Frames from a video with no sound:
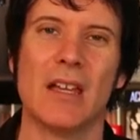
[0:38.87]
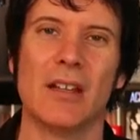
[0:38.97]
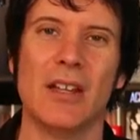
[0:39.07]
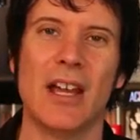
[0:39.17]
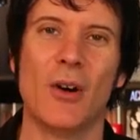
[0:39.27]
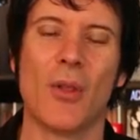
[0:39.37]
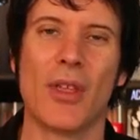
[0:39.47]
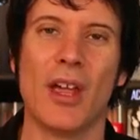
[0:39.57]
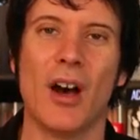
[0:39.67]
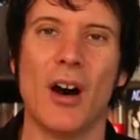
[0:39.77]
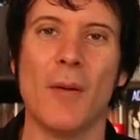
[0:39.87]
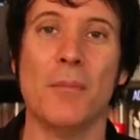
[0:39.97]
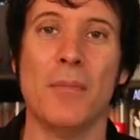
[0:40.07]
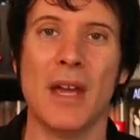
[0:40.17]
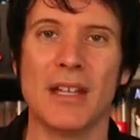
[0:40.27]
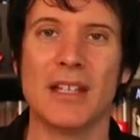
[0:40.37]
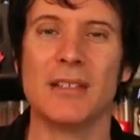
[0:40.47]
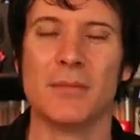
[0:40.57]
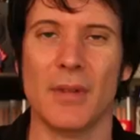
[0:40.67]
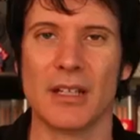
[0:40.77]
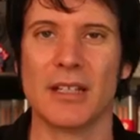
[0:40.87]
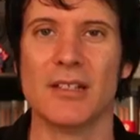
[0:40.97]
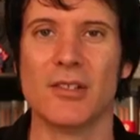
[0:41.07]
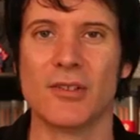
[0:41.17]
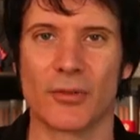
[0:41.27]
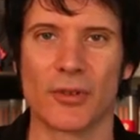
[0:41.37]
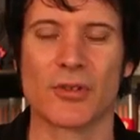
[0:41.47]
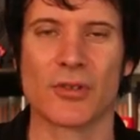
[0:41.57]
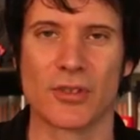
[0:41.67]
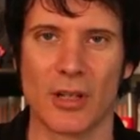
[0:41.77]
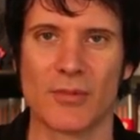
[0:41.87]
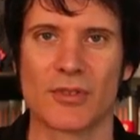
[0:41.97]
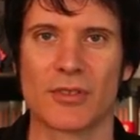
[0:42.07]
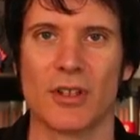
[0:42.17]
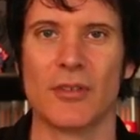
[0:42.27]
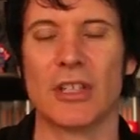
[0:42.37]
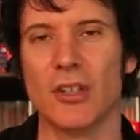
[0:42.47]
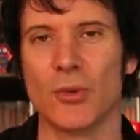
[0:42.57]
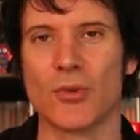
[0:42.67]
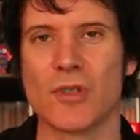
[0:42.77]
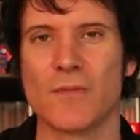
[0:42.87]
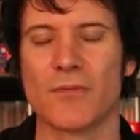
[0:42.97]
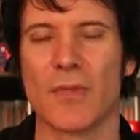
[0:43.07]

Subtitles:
Now, there are many different types of EQs.